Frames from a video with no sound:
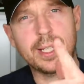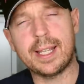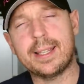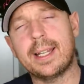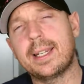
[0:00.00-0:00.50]
to
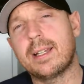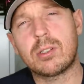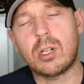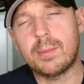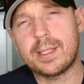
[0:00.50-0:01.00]
get down in
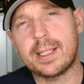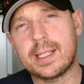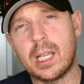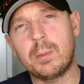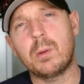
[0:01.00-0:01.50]
those comments and
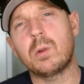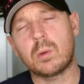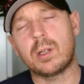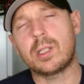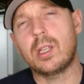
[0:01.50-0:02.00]
tell me
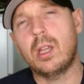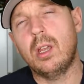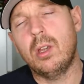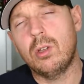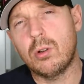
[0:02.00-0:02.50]
which ones
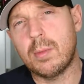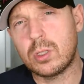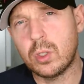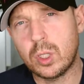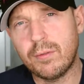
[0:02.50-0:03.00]
you're
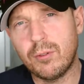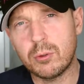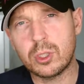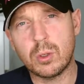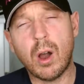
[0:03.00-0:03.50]
most looking forward to.